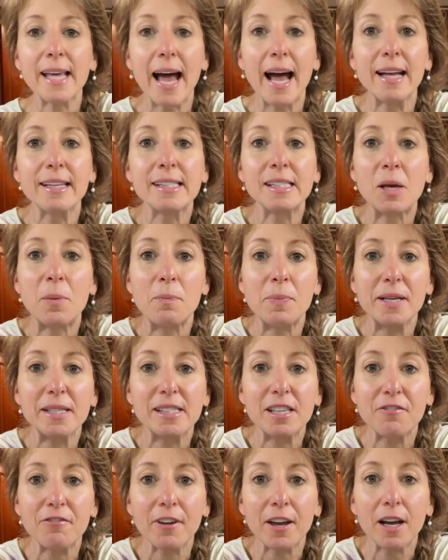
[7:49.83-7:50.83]
add some
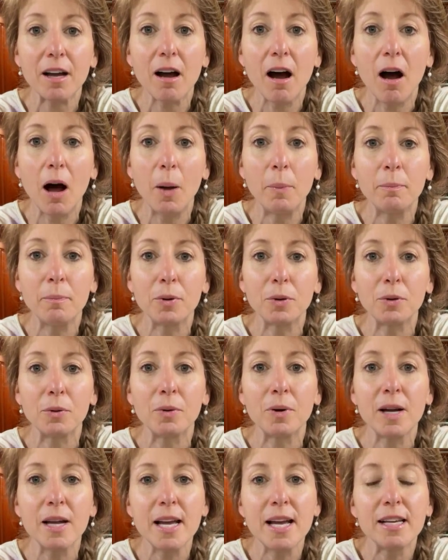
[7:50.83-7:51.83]
Pacific kombu.
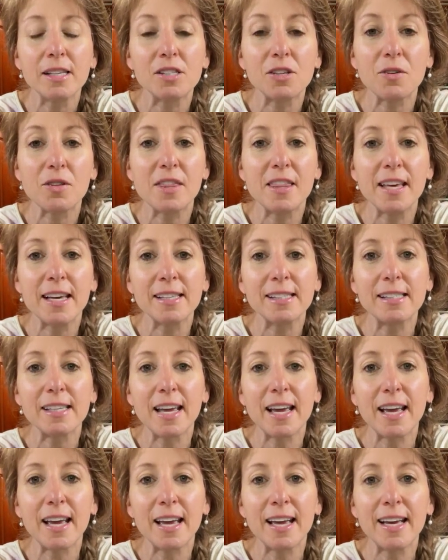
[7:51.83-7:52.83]
So this
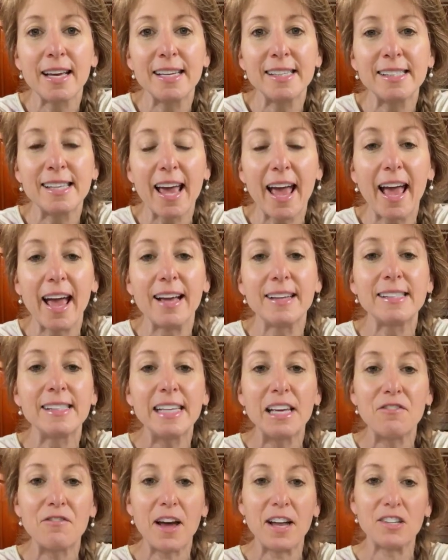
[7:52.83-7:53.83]
is a
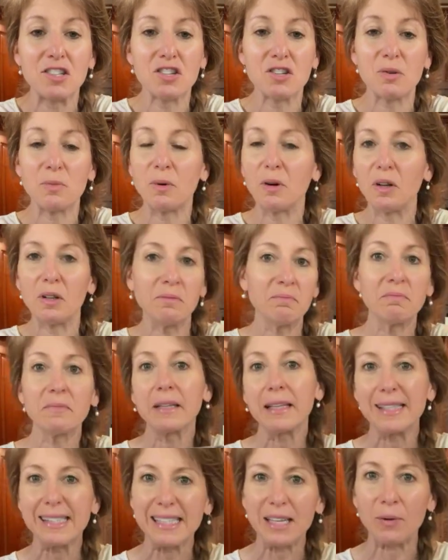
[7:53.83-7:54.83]
sea vegetable,
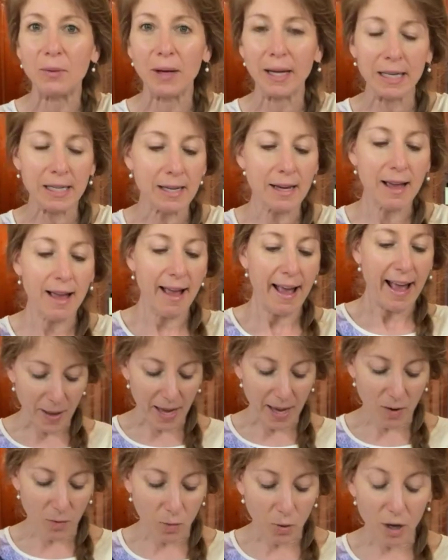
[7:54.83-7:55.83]
seaweed.
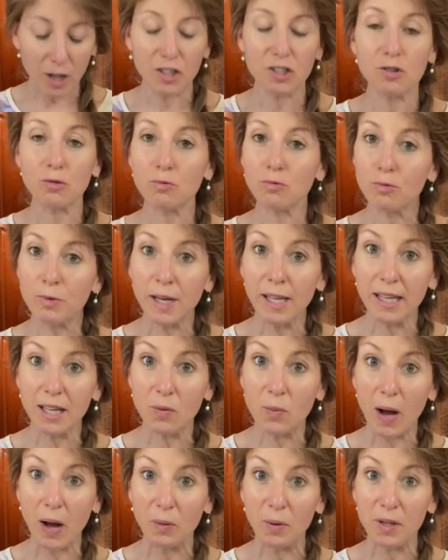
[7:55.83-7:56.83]
It works really
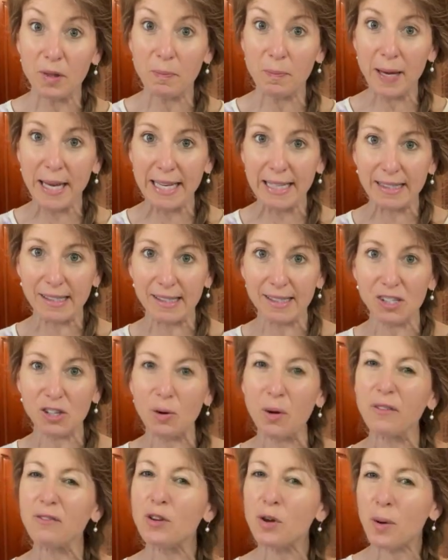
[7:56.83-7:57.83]
well with beans. So
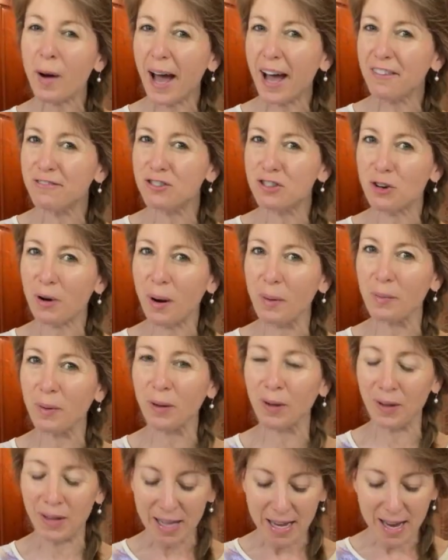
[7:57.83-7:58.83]
if you have
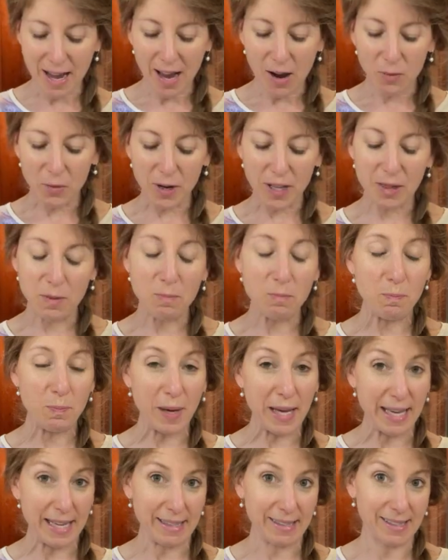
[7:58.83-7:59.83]
trouble with
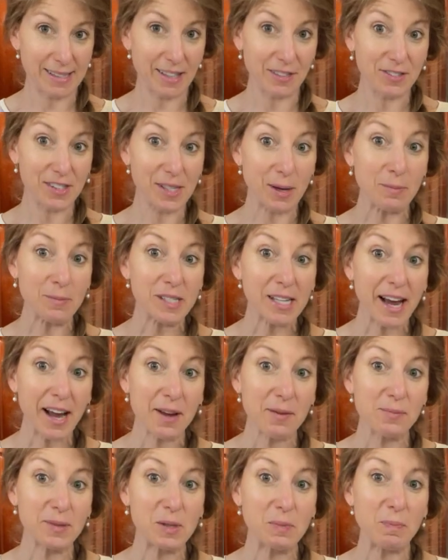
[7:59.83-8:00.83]
beans, if
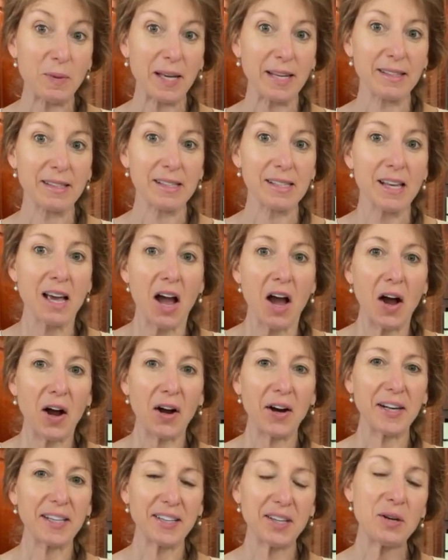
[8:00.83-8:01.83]
sometimes beans
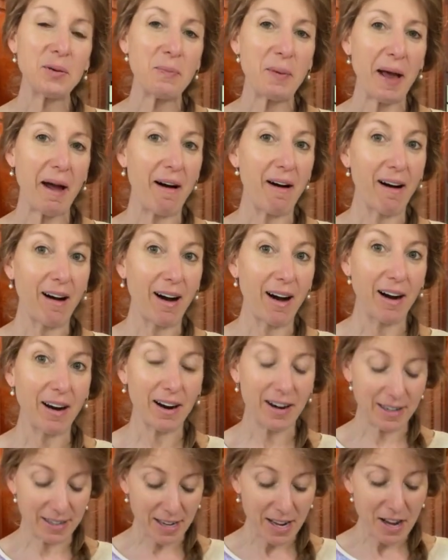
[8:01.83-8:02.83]
are a little bit
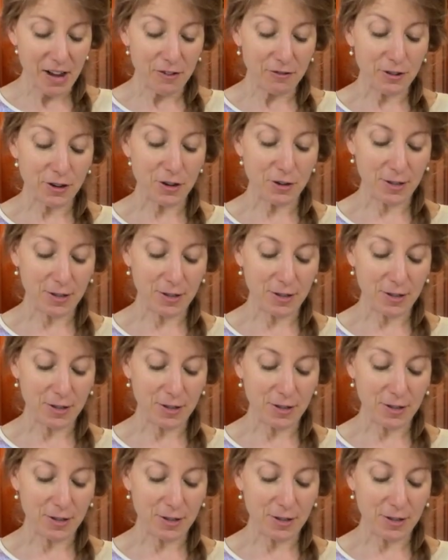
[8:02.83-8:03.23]
hard for you